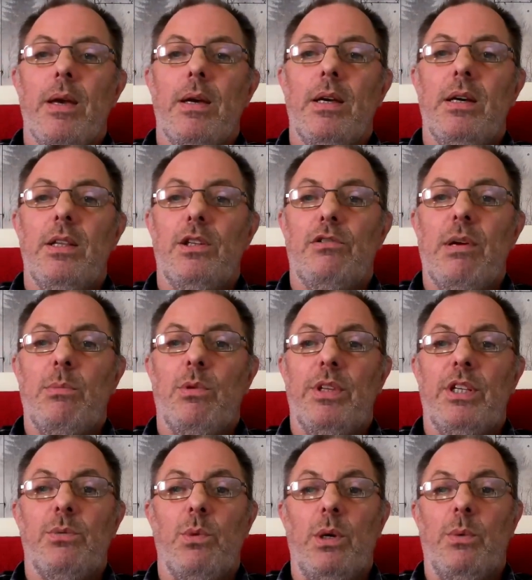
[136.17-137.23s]
The trouble with
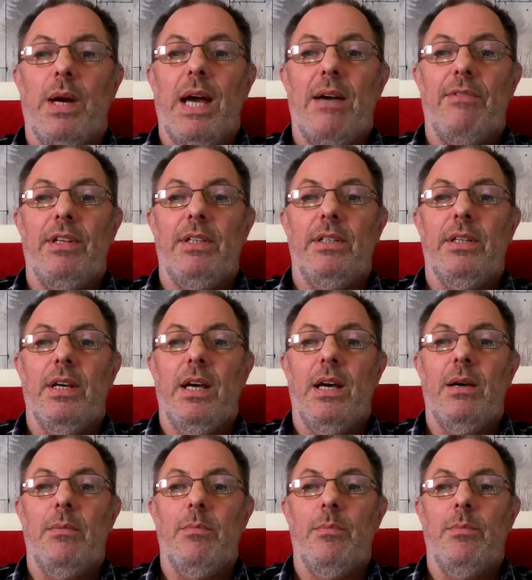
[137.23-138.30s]
this we were having,
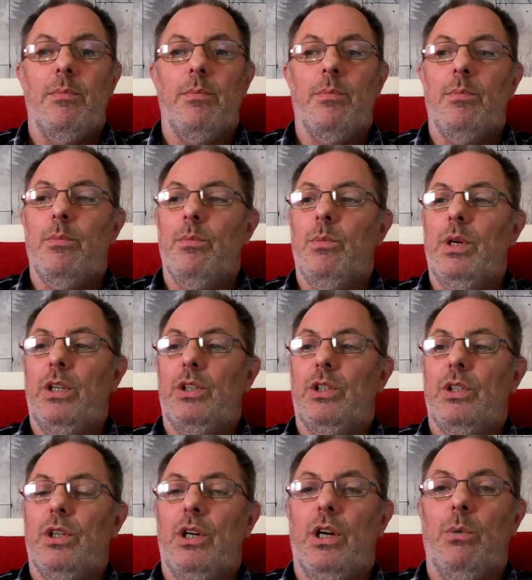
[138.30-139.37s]

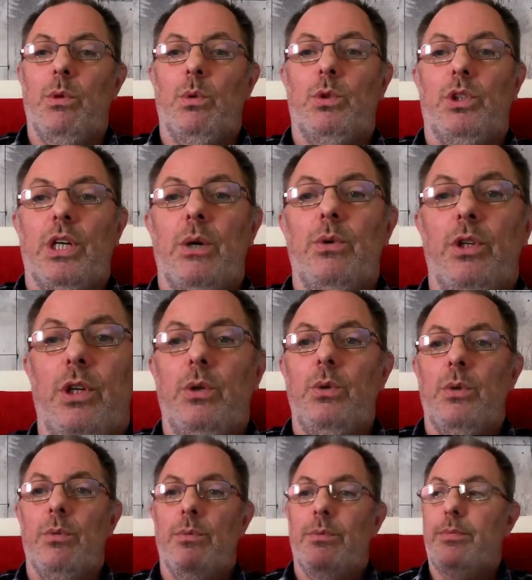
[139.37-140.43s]
which I will show
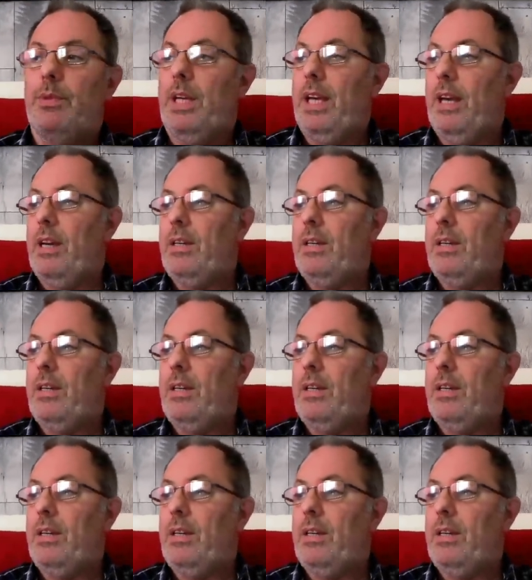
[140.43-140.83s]
you here.